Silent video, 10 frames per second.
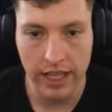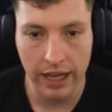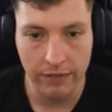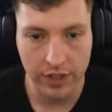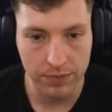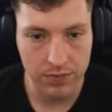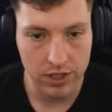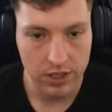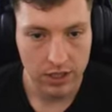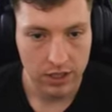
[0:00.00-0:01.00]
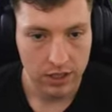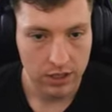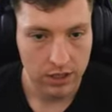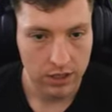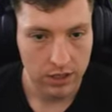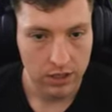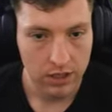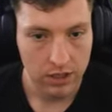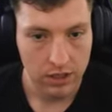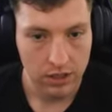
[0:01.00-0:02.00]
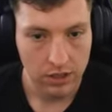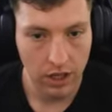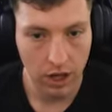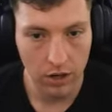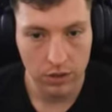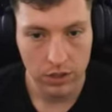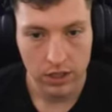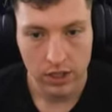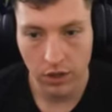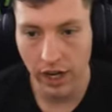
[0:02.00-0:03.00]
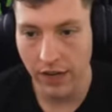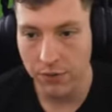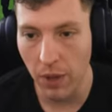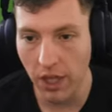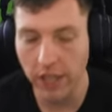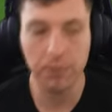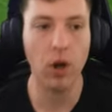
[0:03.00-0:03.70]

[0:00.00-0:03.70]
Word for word: Get up, Phillips. No. Greaves, block